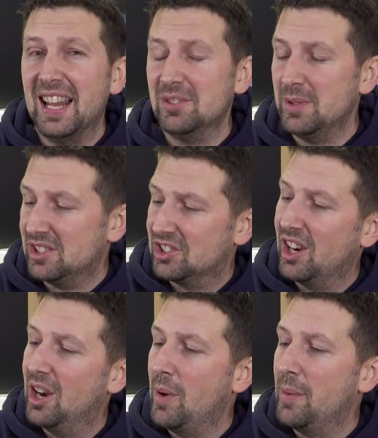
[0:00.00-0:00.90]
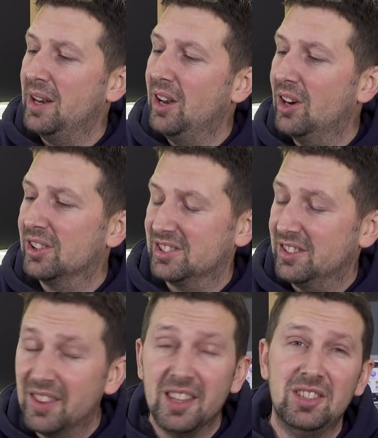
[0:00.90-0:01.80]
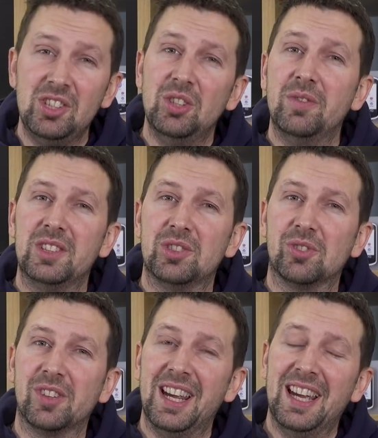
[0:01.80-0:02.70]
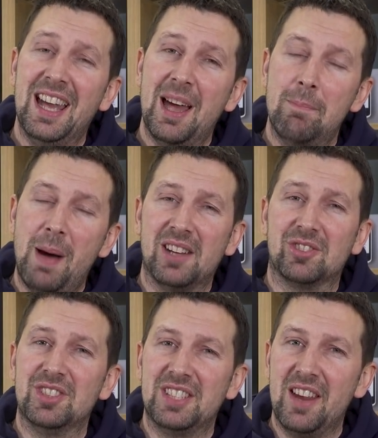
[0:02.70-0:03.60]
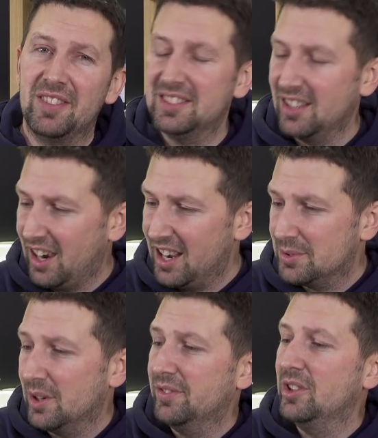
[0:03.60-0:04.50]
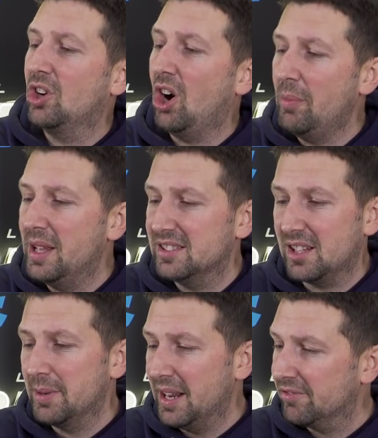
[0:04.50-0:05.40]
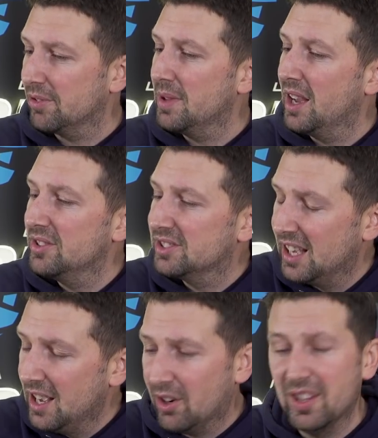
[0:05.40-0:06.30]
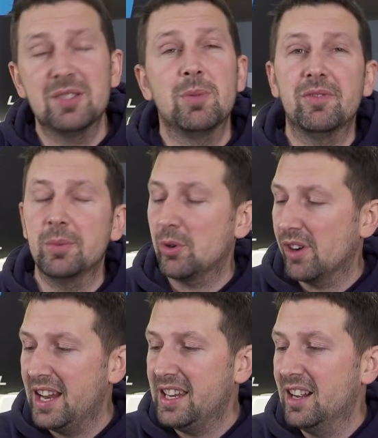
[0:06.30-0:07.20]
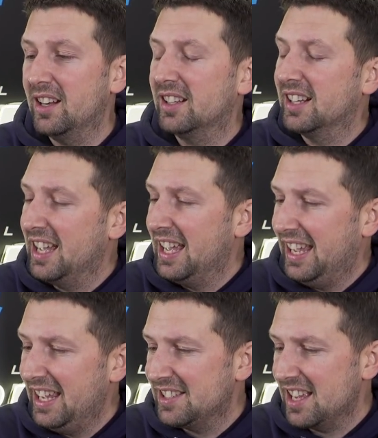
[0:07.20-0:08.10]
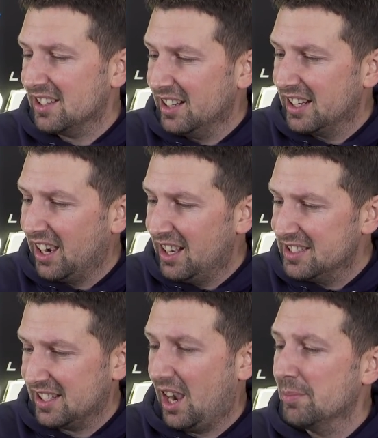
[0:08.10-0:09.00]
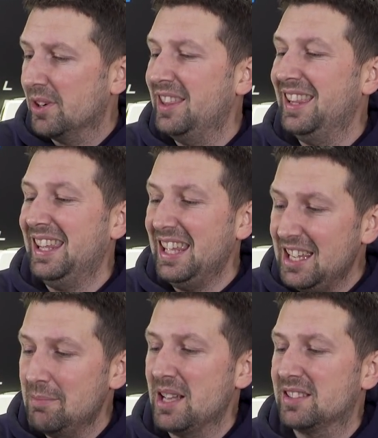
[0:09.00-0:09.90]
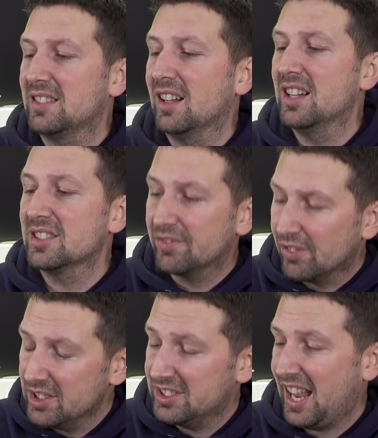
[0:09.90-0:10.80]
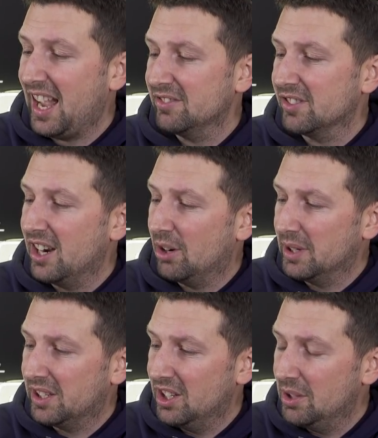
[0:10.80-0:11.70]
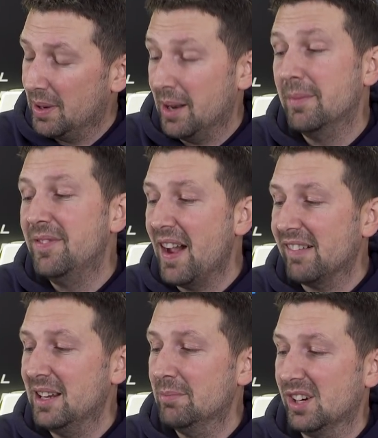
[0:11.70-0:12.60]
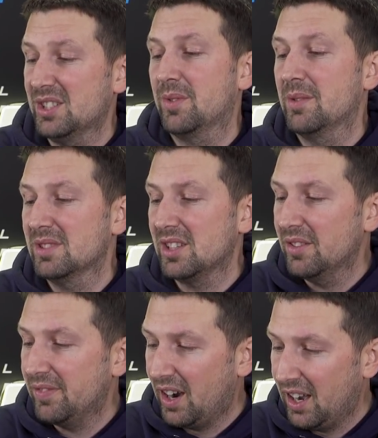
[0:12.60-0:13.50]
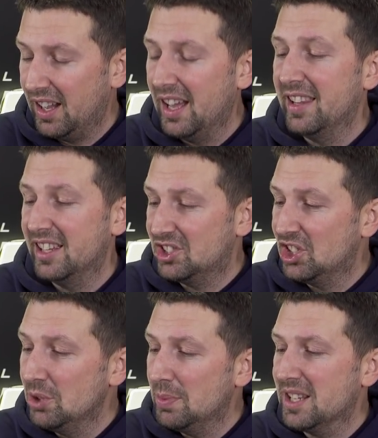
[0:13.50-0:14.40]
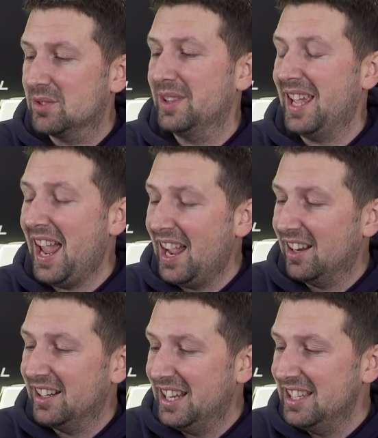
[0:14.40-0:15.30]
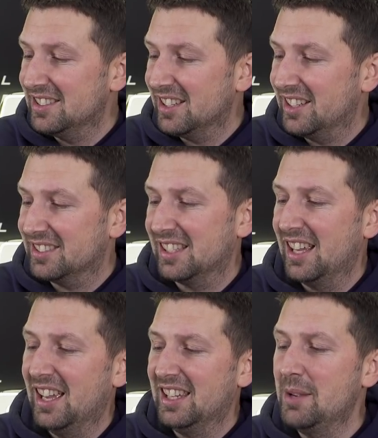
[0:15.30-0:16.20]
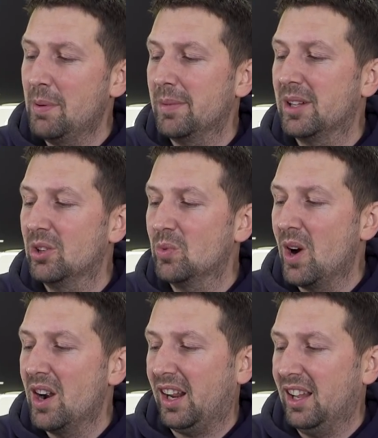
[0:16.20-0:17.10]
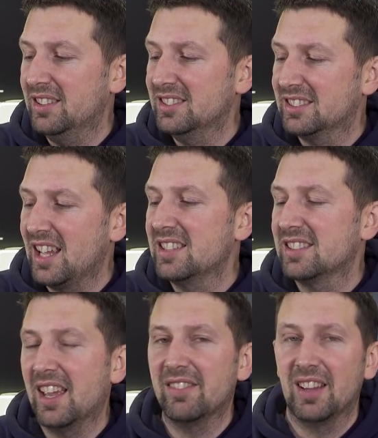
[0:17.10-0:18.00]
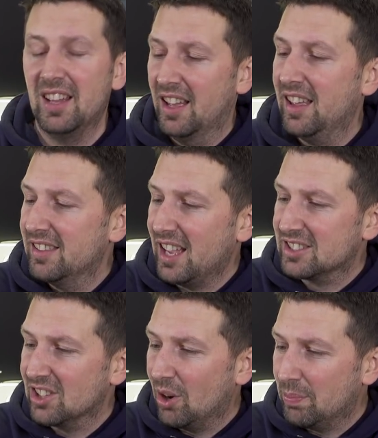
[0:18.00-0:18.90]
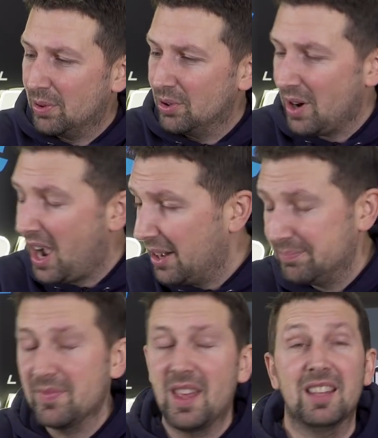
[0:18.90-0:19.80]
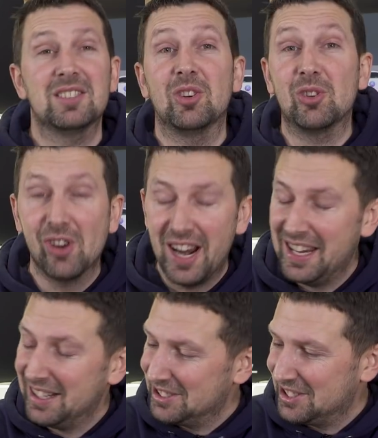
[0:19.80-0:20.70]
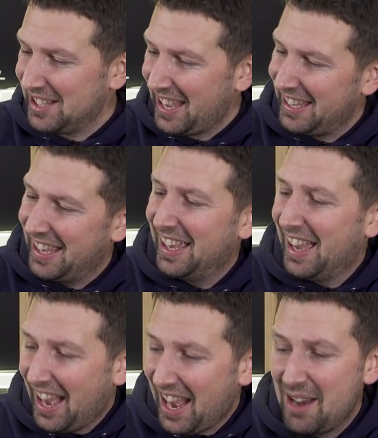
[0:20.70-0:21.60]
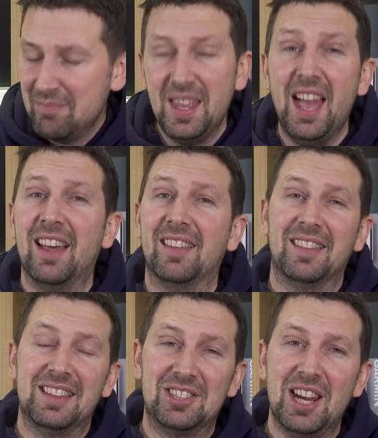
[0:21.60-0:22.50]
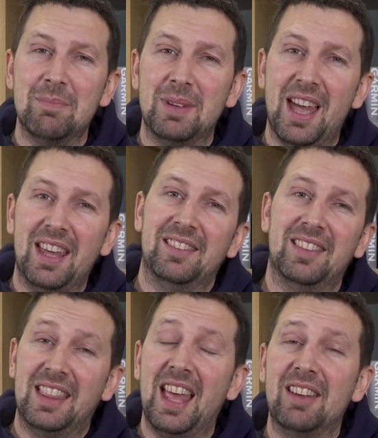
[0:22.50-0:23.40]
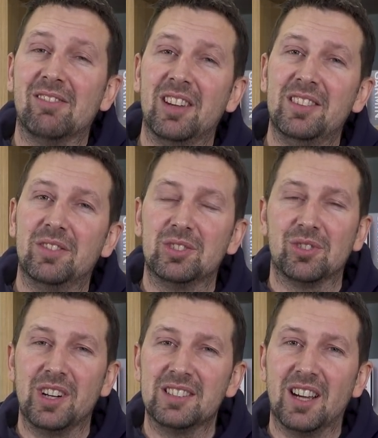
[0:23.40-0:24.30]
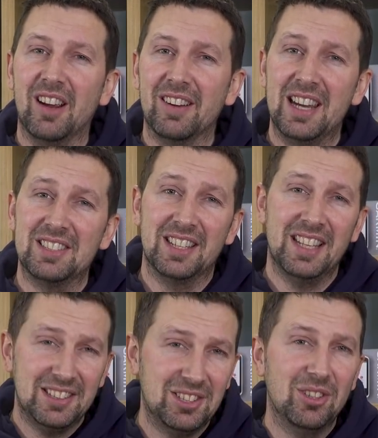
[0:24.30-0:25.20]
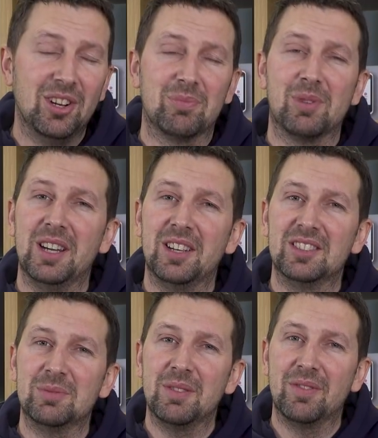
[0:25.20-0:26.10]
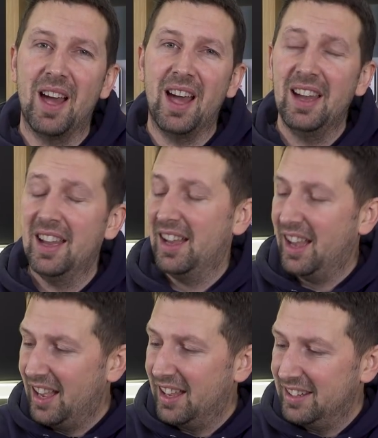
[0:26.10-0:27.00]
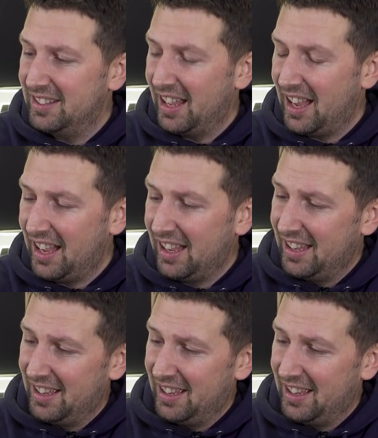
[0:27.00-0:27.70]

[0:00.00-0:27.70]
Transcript: last week's show where we looked at the new Vittoria battery saving tyres. We've got a few comments coming in from those. Got this one from Craig Young. He says, "Hi guys, I'm running the E-Mazda tyres front and rear on my Cube and I'm very impressed with them so far. They're tubeless with the airline inserts. Keep up the good work and stay safe." Thanks a lot, Paul. Uh, thanks a lot, Craig, I should say. Um, yeah. G M B N, they run the Vittoria tyre range and they do look pretty good, to be fair. And uh,